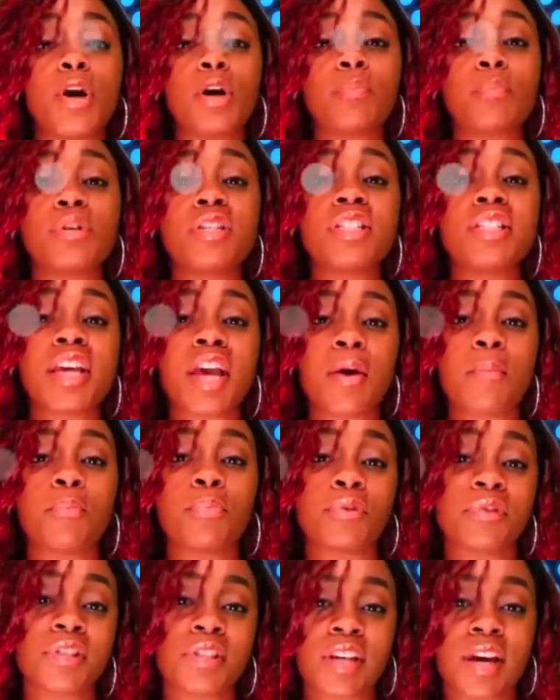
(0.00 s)
Purpose and
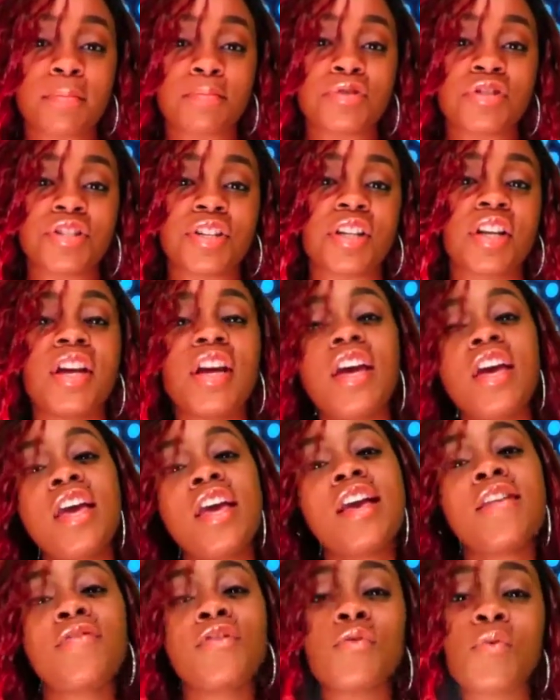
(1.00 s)
Perception.
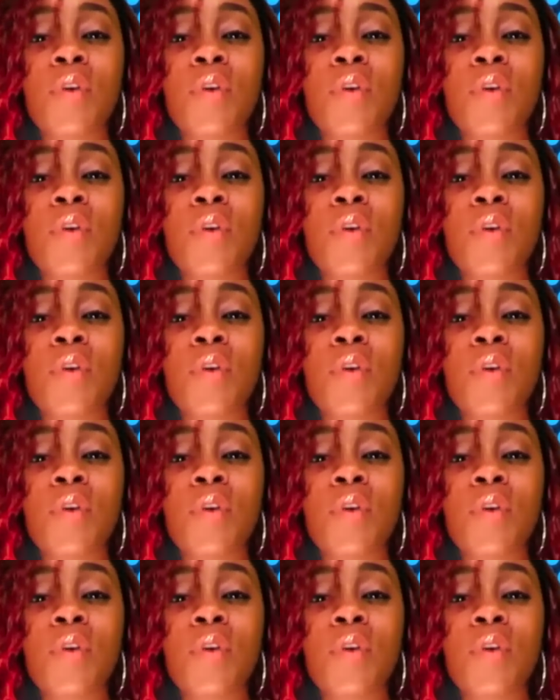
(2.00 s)
If you